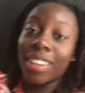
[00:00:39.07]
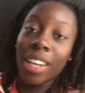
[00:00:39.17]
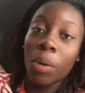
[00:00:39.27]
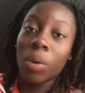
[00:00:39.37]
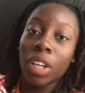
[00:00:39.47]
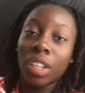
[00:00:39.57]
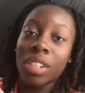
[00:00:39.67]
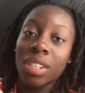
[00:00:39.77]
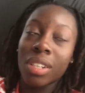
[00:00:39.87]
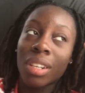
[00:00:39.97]
that
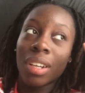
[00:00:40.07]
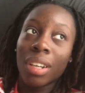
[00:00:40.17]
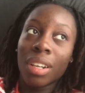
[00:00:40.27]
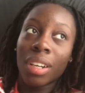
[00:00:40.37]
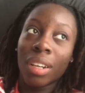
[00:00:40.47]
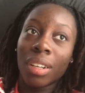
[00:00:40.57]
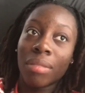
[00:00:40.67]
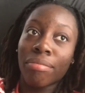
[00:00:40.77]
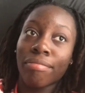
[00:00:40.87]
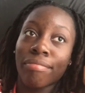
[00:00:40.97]
was.
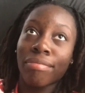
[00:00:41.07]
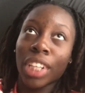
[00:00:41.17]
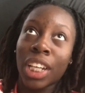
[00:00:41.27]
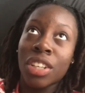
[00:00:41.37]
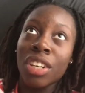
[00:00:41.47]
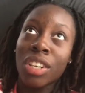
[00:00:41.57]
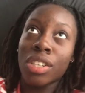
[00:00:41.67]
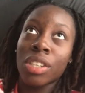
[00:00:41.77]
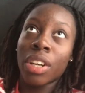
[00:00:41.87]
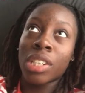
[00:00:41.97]
I should have just
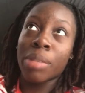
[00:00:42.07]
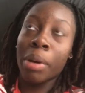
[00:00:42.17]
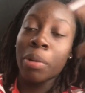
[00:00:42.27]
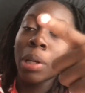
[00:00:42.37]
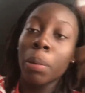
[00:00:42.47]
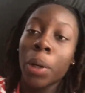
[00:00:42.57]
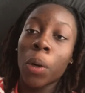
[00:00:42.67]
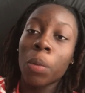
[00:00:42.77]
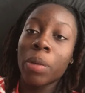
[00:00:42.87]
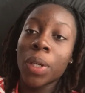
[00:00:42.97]
stuck to my peanut butter
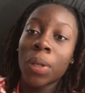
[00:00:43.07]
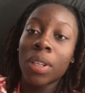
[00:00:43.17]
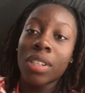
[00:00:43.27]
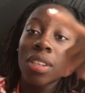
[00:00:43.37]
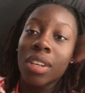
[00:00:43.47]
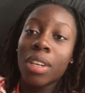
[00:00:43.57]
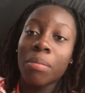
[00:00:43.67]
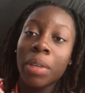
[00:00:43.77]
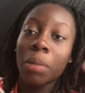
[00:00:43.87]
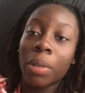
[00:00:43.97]
oatmeals.
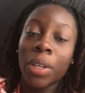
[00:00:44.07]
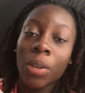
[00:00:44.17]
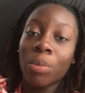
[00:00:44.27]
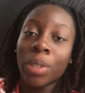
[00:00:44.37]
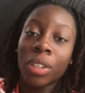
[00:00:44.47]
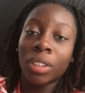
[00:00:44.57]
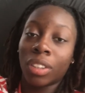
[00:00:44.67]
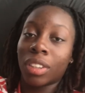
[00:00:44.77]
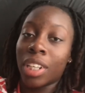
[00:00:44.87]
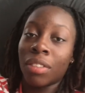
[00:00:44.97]
Peanut butter
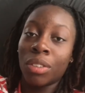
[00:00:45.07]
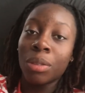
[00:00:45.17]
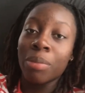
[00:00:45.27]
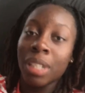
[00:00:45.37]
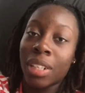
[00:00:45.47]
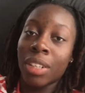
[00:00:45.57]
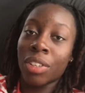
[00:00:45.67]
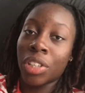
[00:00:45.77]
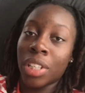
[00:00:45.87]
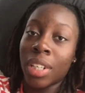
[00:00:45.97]
oatmeals gives you the best
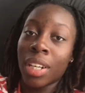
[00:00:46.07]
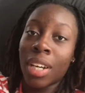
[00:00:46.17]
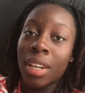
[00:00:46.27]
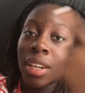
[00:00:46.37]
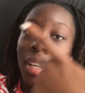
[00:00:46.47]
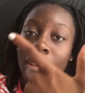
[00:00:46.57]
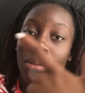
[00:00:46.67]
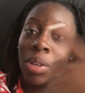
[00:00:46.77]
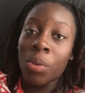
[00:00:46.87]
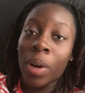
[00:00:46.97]
energy
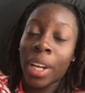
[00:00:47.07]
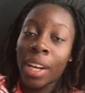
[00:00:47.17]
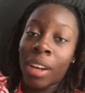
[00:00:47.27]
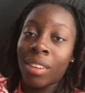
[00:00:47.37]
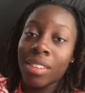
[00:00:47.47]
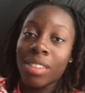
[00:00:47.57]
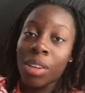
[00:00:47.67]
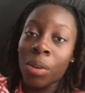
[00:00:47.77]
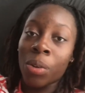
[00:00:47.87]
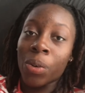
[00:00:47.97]
when you're working out,
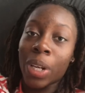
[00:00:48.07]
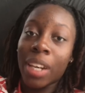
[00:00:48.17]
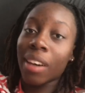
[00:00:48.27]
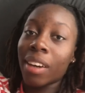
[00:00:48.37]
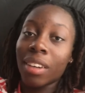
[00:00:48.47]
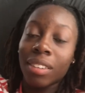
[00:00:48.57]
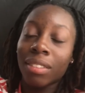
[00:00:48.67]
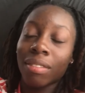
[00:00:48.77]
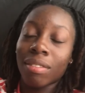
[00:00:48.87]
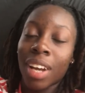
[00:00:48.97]
so
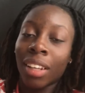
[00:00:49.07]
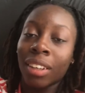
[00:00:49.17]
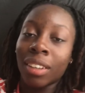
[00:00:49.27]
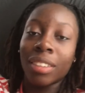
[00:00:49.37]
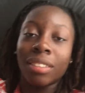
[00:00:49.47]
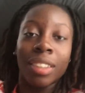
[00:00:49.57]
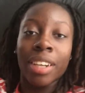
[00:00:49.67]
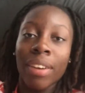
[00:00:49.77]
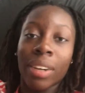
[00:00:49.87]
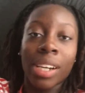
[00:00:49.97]
I learned to
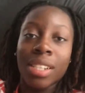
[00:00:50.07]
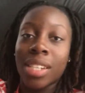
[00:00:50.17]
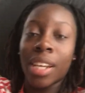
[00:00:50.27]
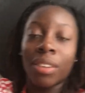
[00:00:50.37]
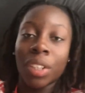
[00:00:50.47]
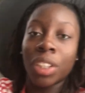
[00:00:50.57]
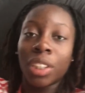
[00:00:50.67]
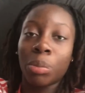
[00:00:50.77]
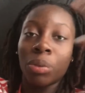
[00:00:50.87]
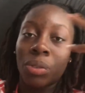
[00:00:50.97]
never eat
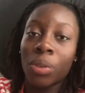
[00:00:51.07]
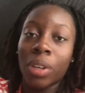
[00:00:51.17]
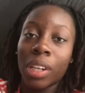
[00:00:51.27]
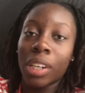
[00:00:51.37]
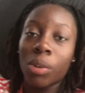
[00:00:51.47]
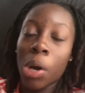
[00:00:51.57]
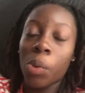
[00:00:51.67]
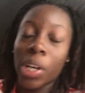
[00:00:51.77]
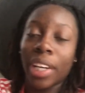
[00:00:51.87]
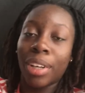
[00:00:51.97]
sandwiches before I
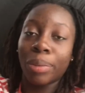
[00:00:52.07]
work out.